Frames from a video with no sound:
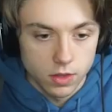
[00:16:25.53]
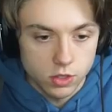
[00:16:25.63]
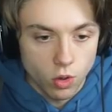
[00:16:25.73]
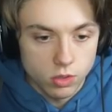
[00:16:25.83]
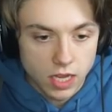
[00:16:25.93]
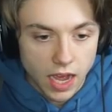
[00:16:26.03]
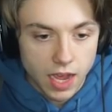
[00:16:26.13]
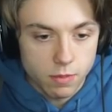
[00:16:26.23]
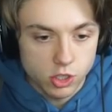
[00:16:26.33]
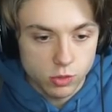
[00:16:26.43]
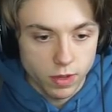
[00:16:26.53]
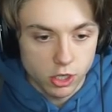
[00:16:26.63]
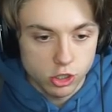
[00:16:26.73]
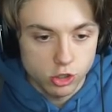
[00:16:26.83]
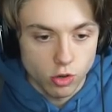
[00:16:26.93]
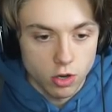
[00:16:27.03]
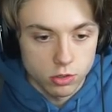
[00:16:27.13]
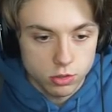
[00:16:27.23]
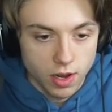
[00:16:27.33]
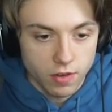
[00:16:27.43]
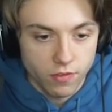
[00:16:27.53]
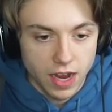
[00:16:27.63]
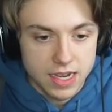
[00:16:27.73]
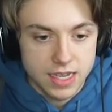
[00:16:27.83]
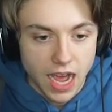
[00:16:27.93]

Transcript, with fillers: This whole time has just been a struggle trying to find